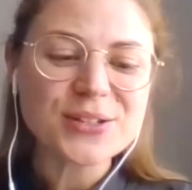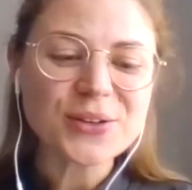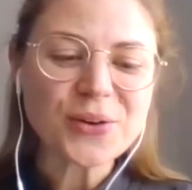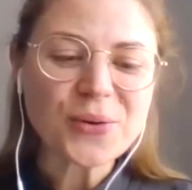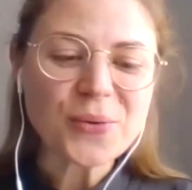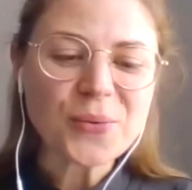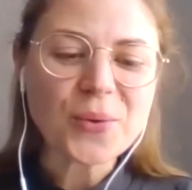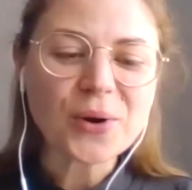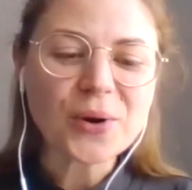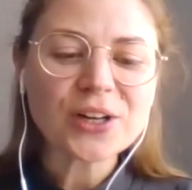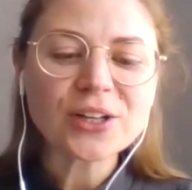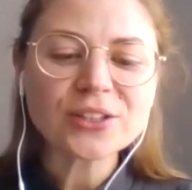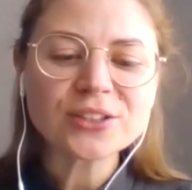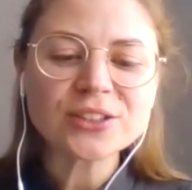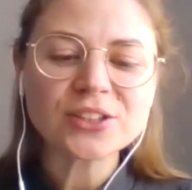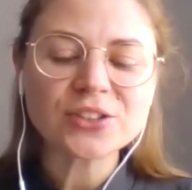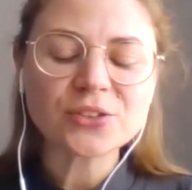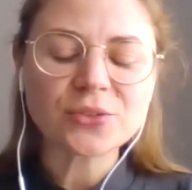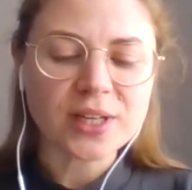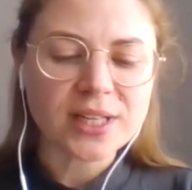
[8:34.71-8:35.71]
So, what are
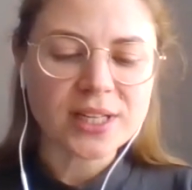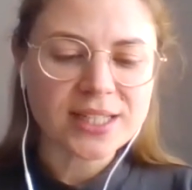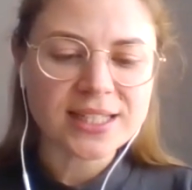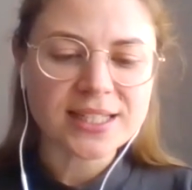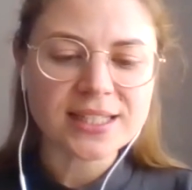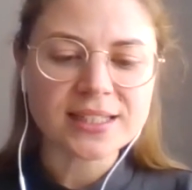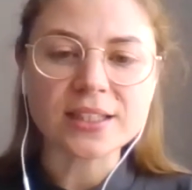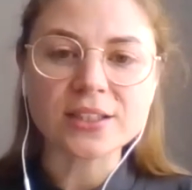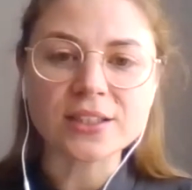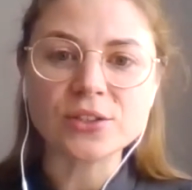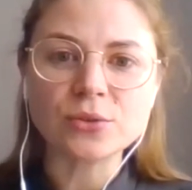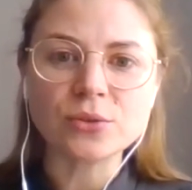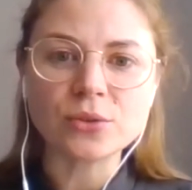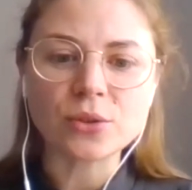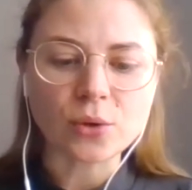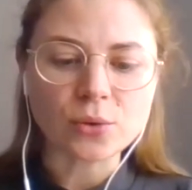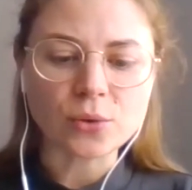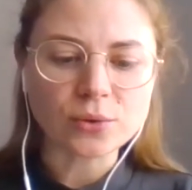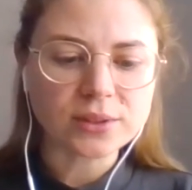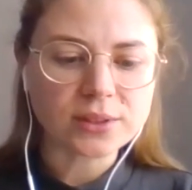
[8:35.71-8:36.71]
the trends that you
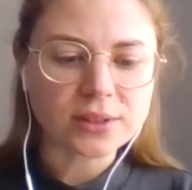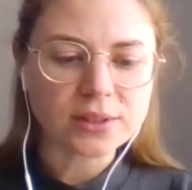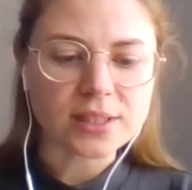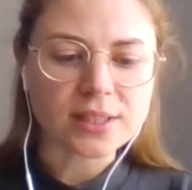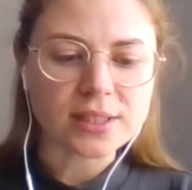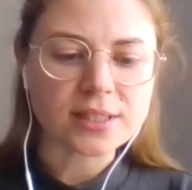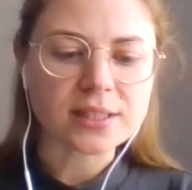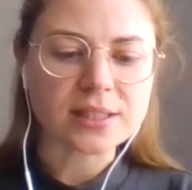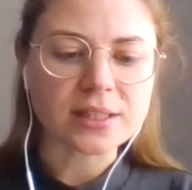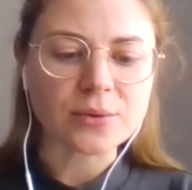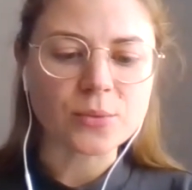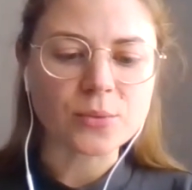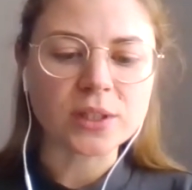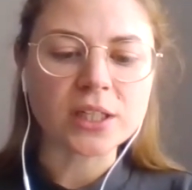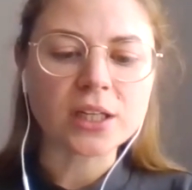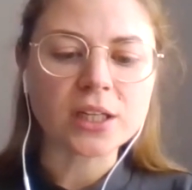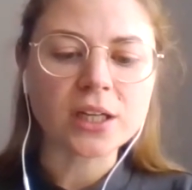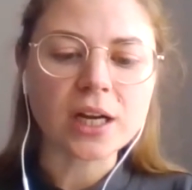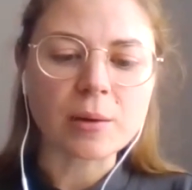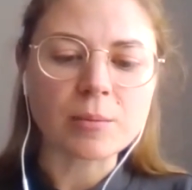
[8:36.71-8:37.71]
notice when
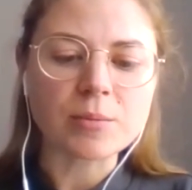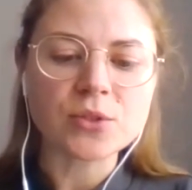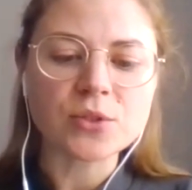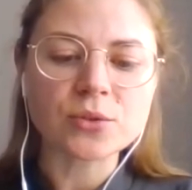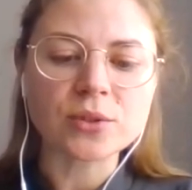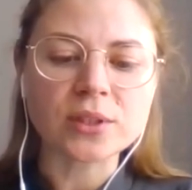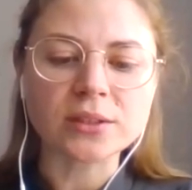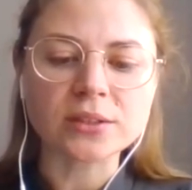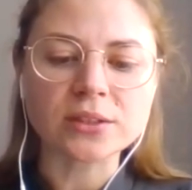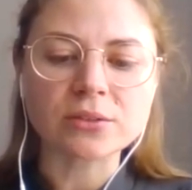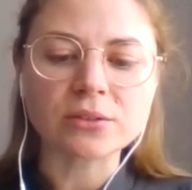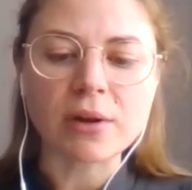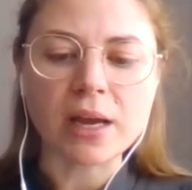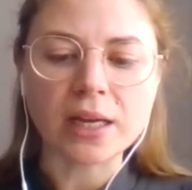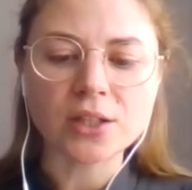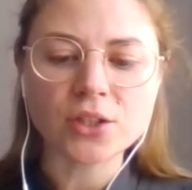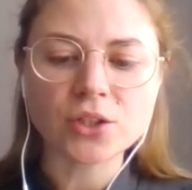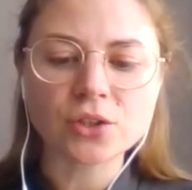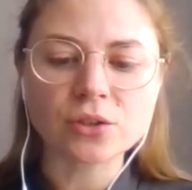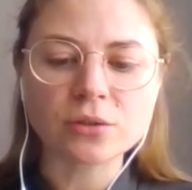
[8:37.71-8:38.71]
it comes to the
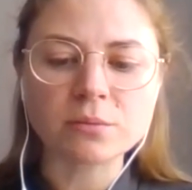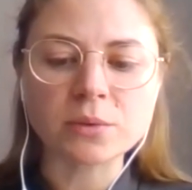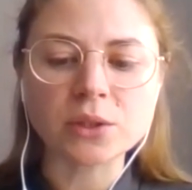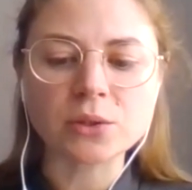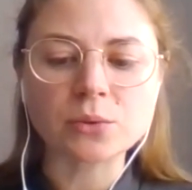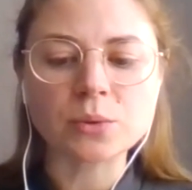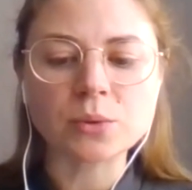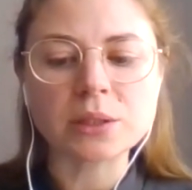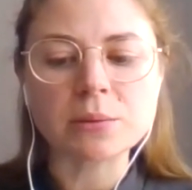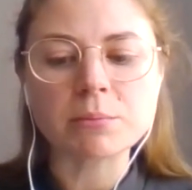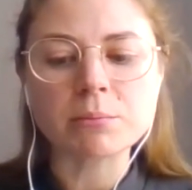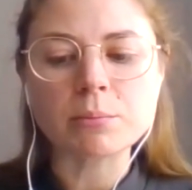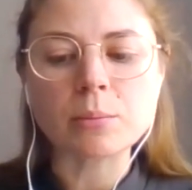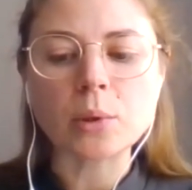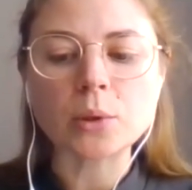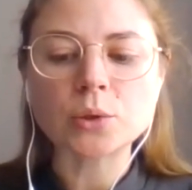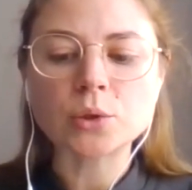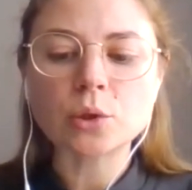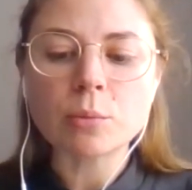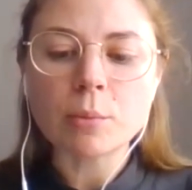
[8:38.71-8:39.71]
interaction between
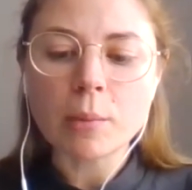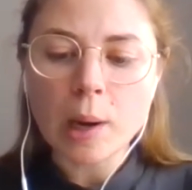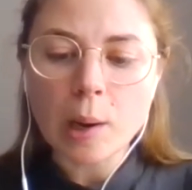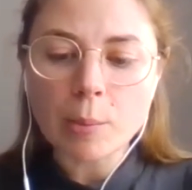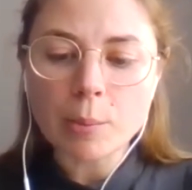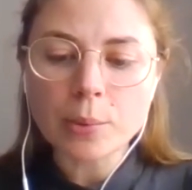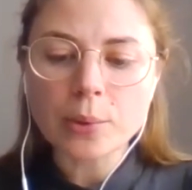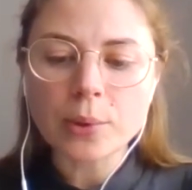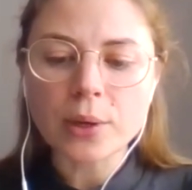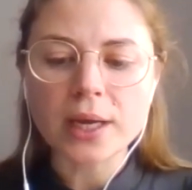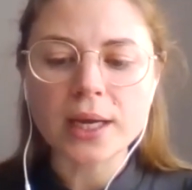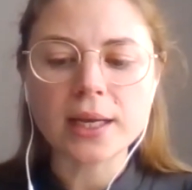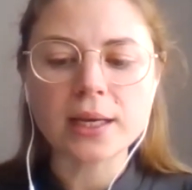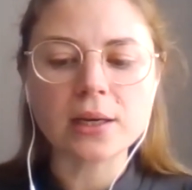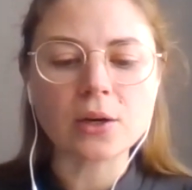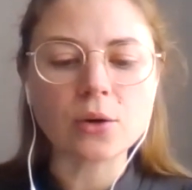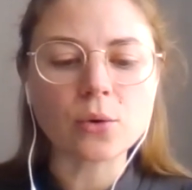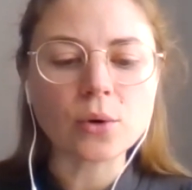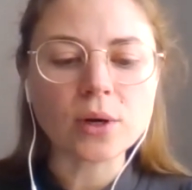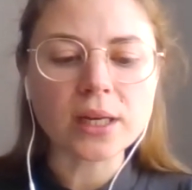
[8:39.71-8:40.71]
bottom up
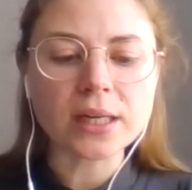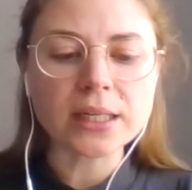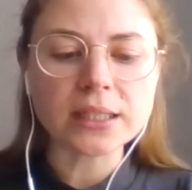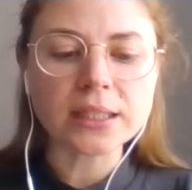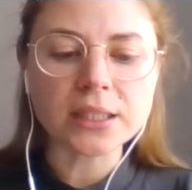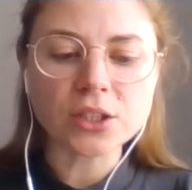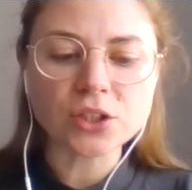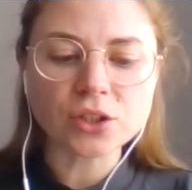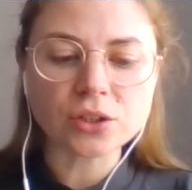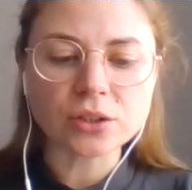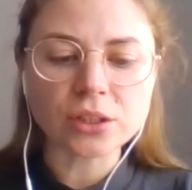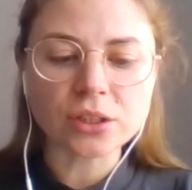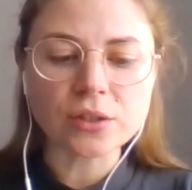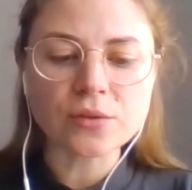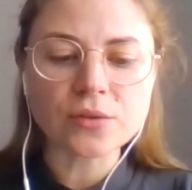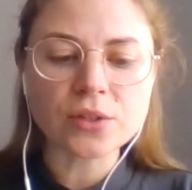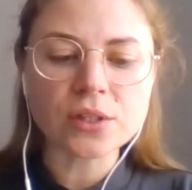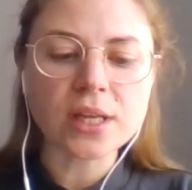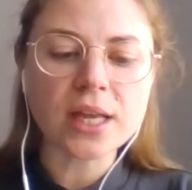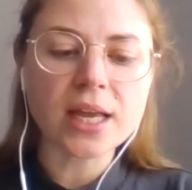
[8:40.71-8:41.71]
and local
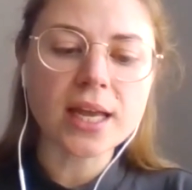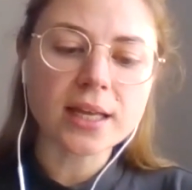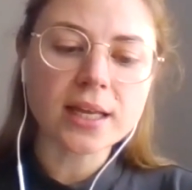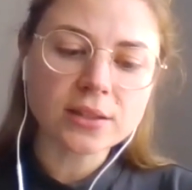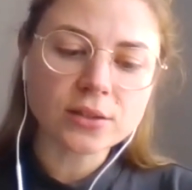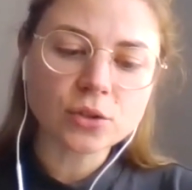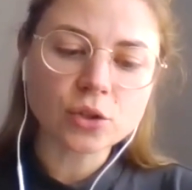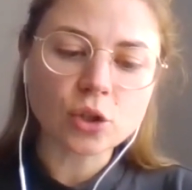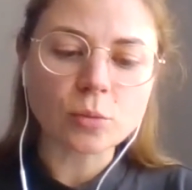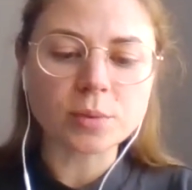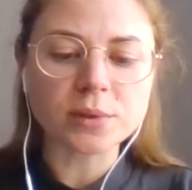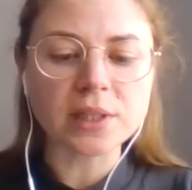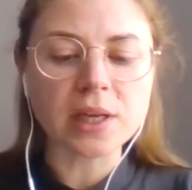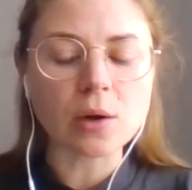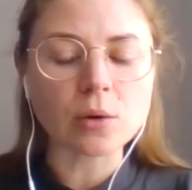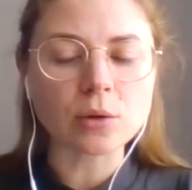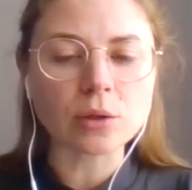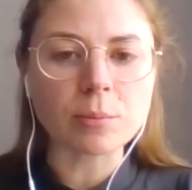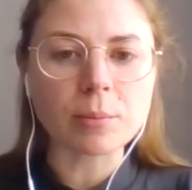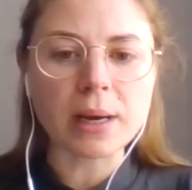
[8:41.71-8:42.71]
initiatives and top
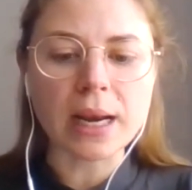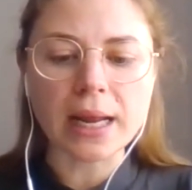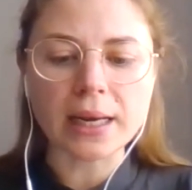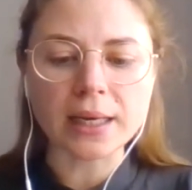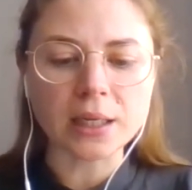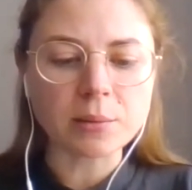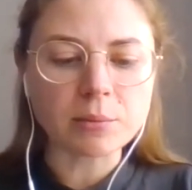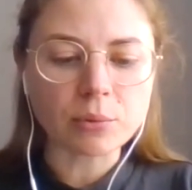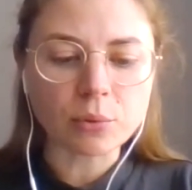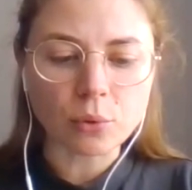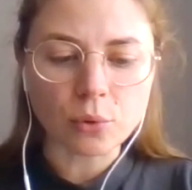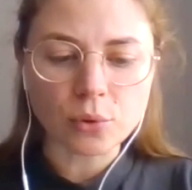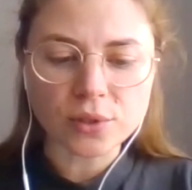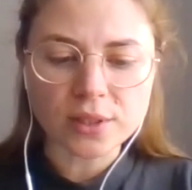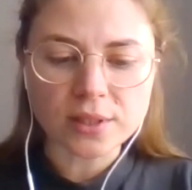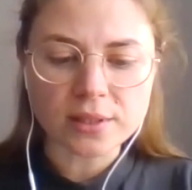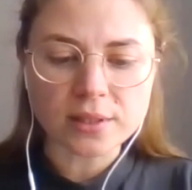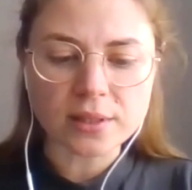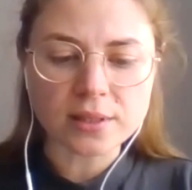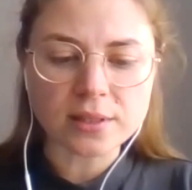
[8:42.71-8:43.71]
down planning
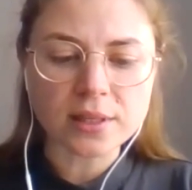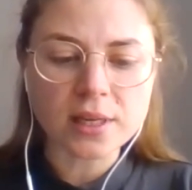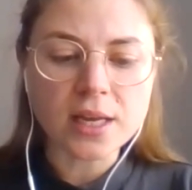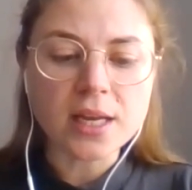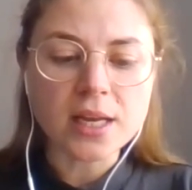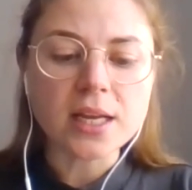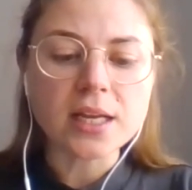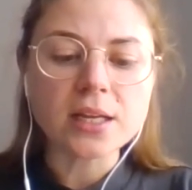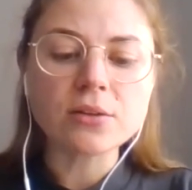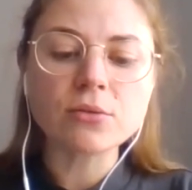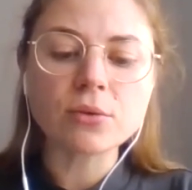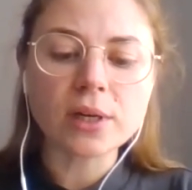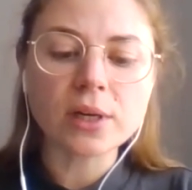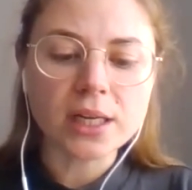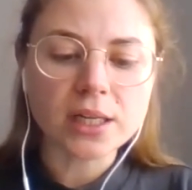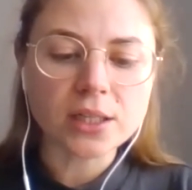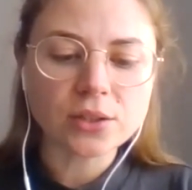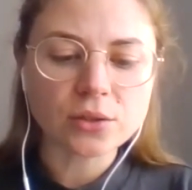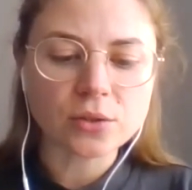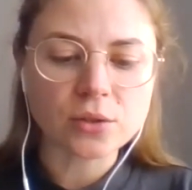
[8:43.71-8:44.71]
processes in
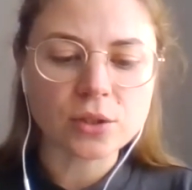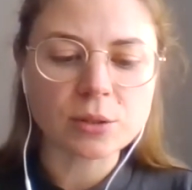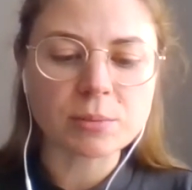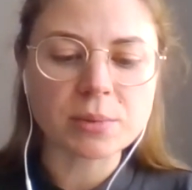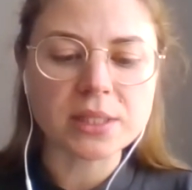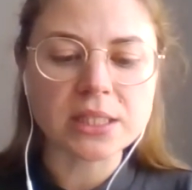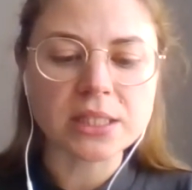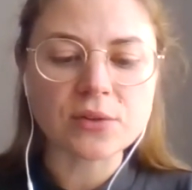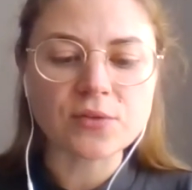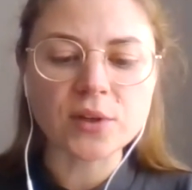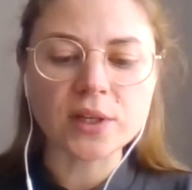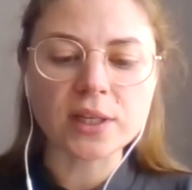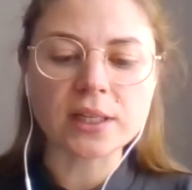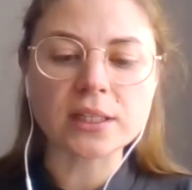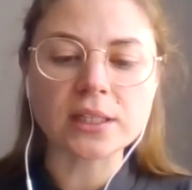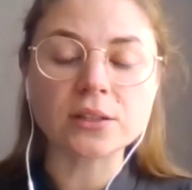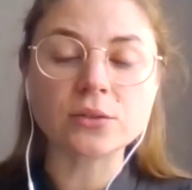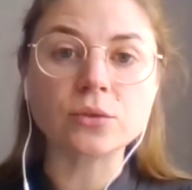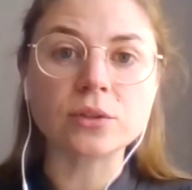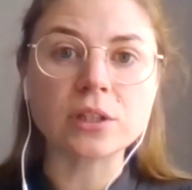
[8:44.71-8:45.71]
relation
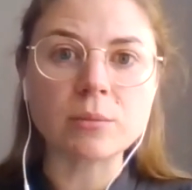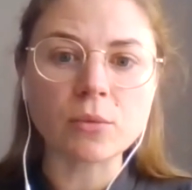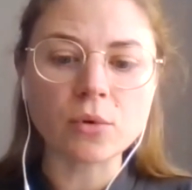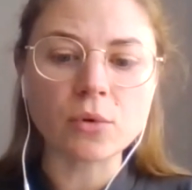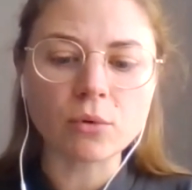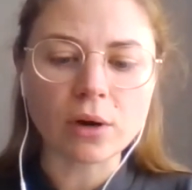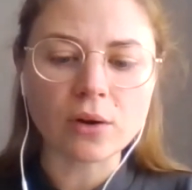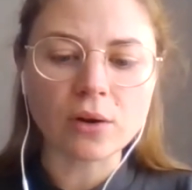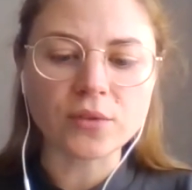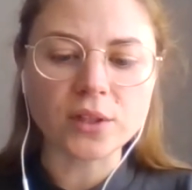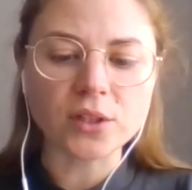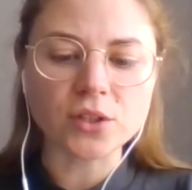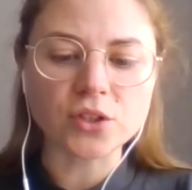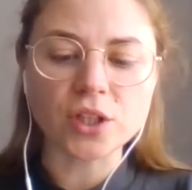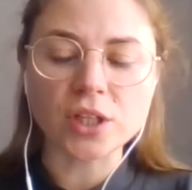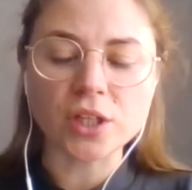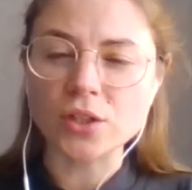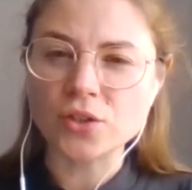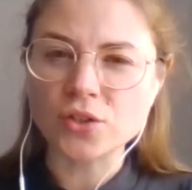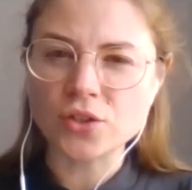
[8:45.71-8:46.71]
specifically to demographic
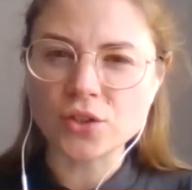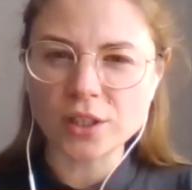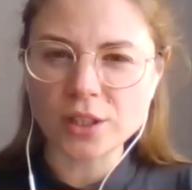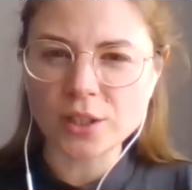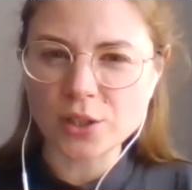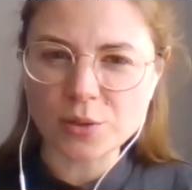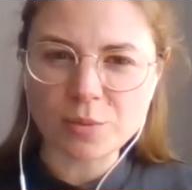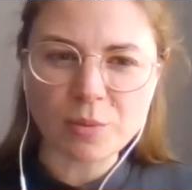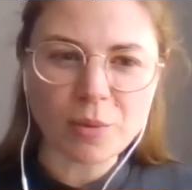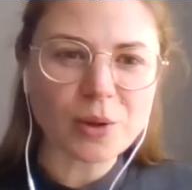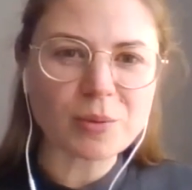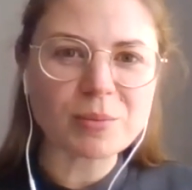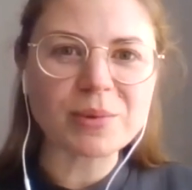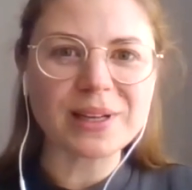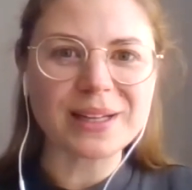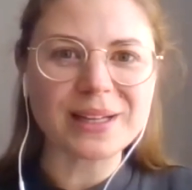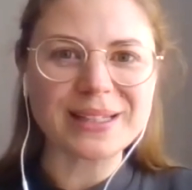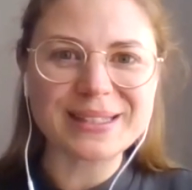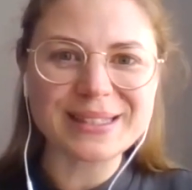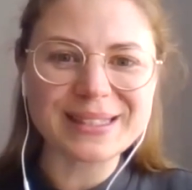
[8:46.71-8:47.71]
change in small
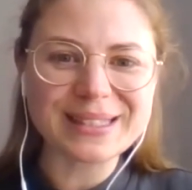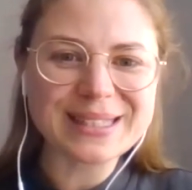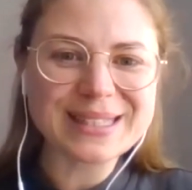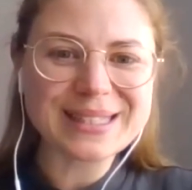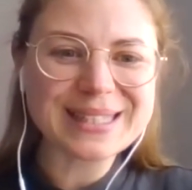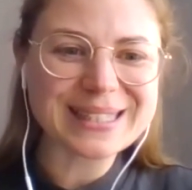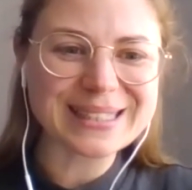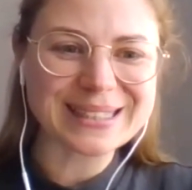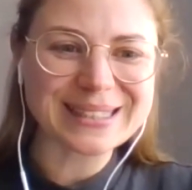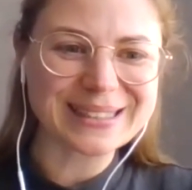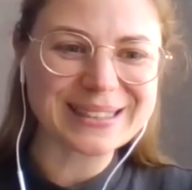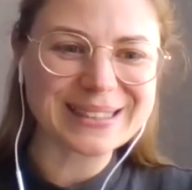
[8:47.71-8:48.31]
places?